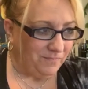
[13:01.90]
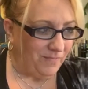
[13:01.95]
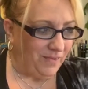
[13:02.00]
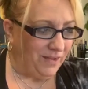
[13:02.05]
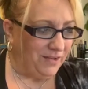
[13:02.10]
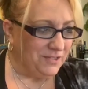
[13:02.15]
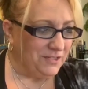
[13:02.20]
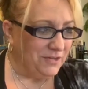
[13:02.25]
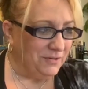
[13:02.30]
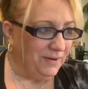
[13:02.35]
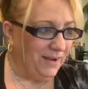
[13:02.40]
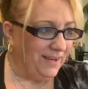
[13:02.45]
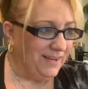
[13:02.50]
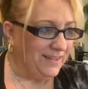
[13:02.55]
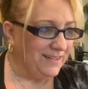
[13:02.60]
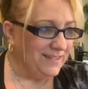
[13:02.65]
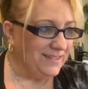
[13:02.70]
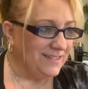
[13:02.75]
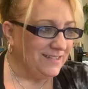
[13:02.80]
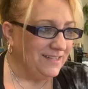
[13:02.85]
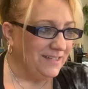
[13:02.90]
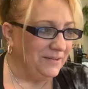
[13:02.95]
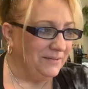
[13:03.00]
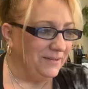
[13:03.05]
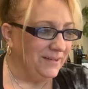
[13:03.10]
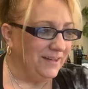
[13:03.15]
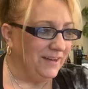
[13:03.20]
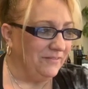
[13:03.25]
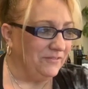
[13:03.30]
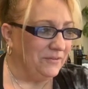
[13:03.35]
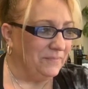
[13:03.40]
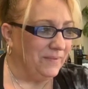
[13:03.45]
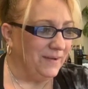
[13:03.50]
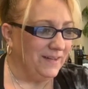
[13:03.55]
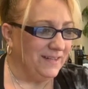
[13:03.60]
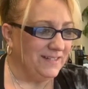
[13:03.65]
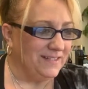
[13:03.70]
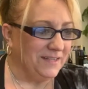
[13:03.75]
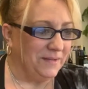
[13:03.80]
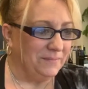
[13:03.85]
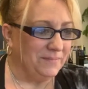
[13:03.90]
so I can see what everybody's up